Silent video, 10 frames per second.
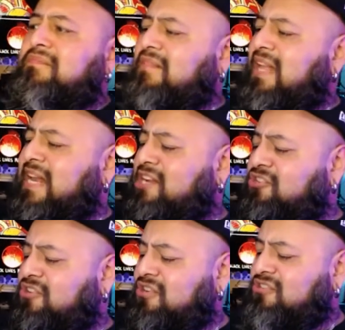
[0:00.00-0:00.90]
And I can
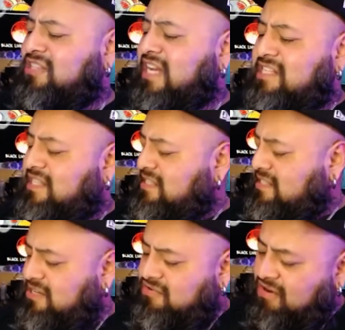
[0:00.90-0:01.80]
show you sketches
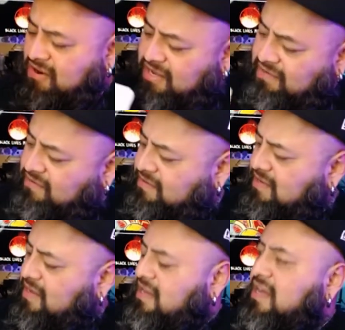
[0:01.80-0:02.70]
and drawings
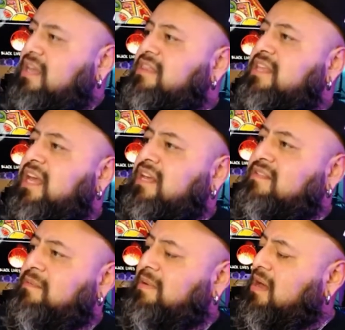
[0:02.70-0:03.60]
and
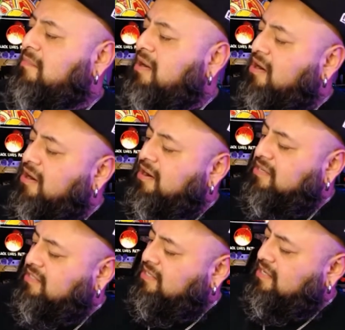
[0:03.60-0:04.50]
things about my
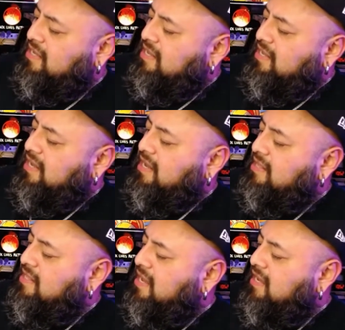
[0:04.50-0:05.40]
art.
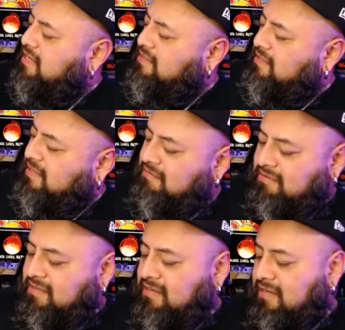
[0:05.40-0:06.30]
And uh, let's see, that
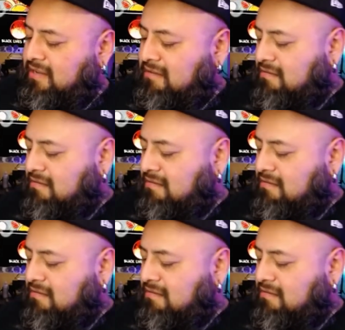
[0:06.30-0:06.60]
was ugly.